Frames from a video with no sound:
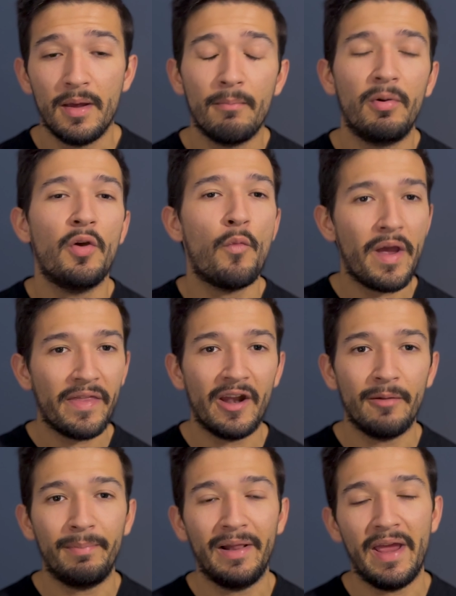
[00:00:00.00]
But the way that
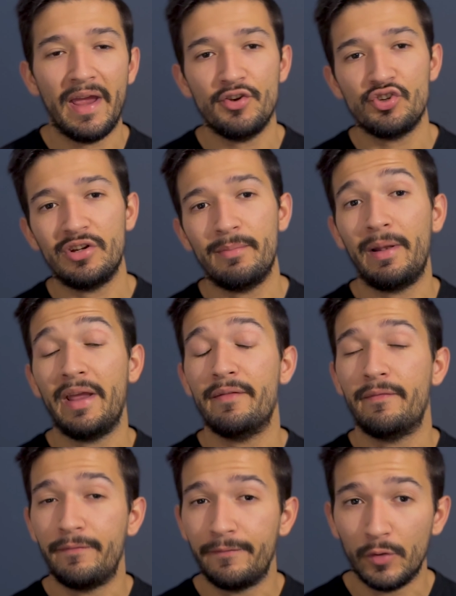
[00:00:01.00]
I play, I usually play
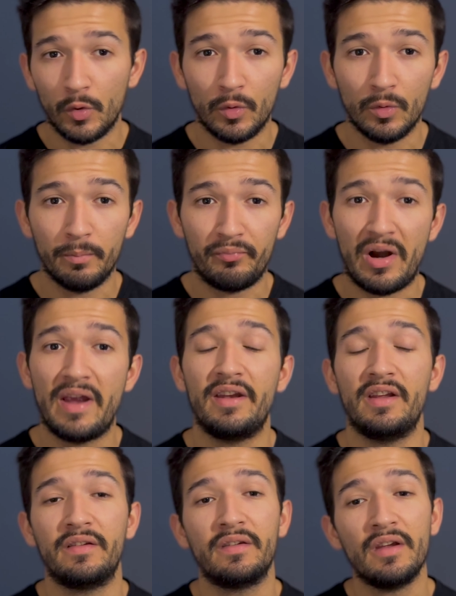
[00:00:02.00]
full brightness